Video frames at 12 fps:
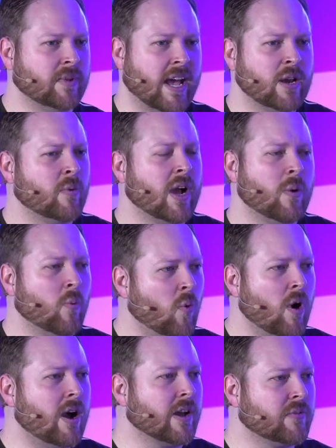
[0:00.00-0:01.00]
How do I
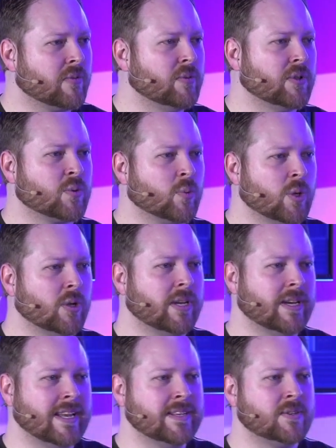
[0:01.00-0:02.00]
walk through this world
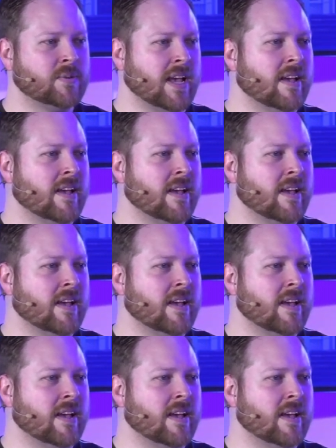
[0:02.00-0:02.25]
and into